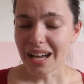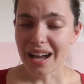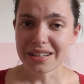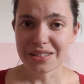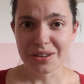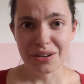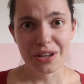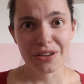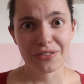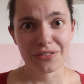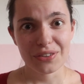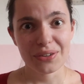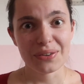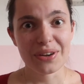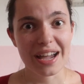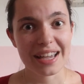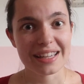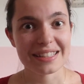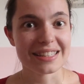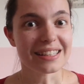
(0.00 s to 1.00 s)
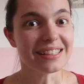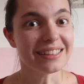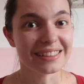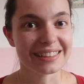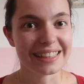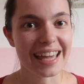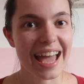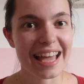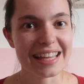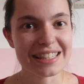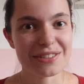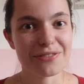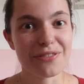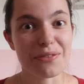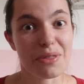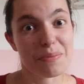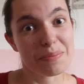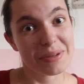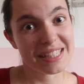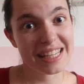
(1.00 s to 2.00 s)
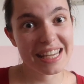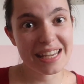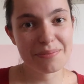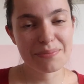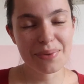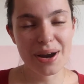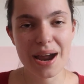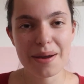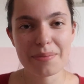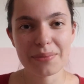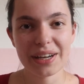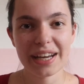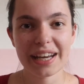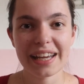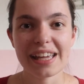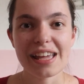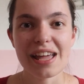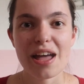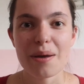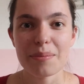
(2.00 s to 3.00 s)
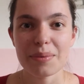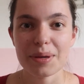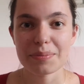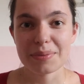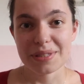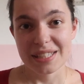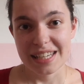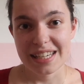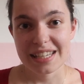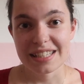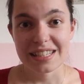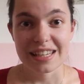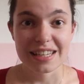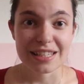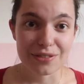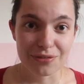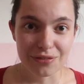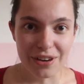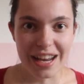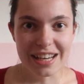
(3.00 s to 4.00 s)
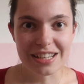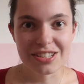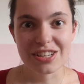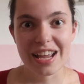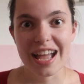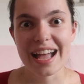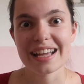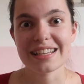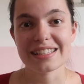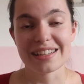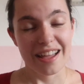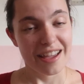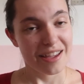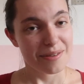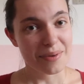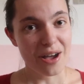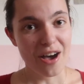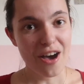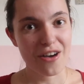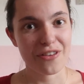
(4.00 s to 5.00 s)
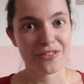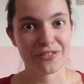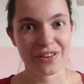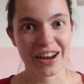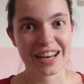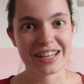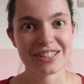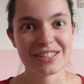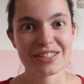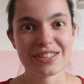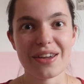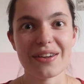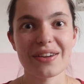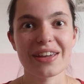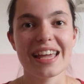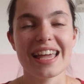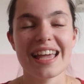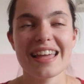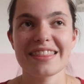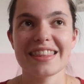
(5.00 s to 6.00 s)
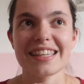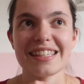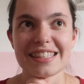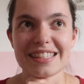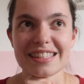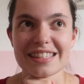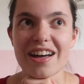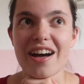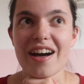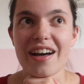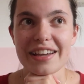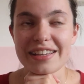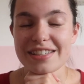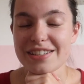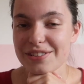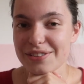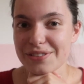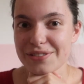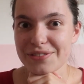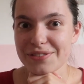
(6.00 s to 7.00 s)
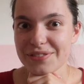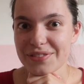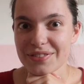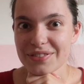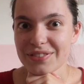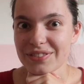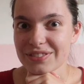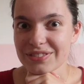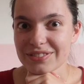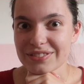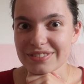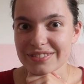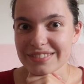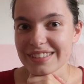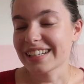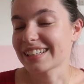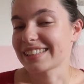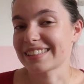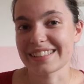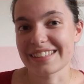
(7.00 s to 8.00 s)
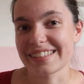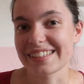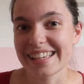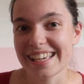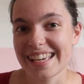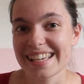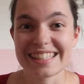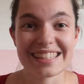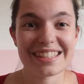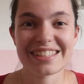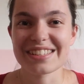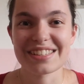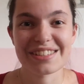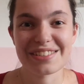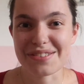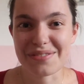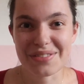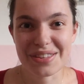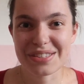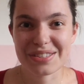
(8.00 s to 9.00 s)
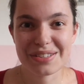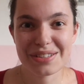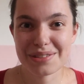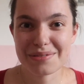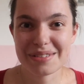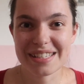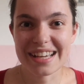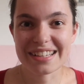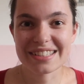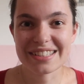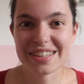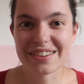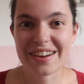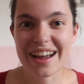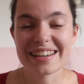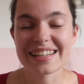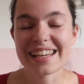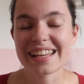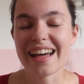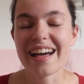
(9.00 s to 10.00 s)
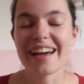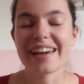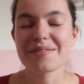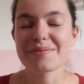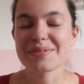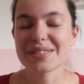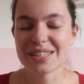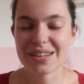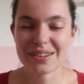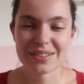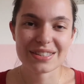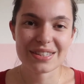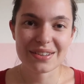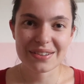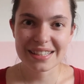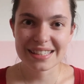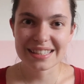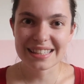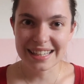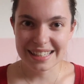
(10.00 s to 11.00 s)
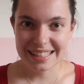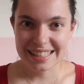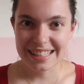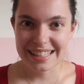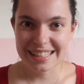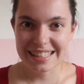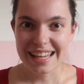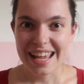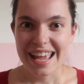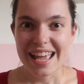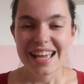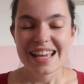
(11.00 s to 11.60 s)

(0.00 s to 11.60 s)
I don't know if you guys guessed from the Petite Primary, but Petite is French and I am half French. So this is kind of, I don't know, it's just a job that suits me down to the ground, and I am so excited.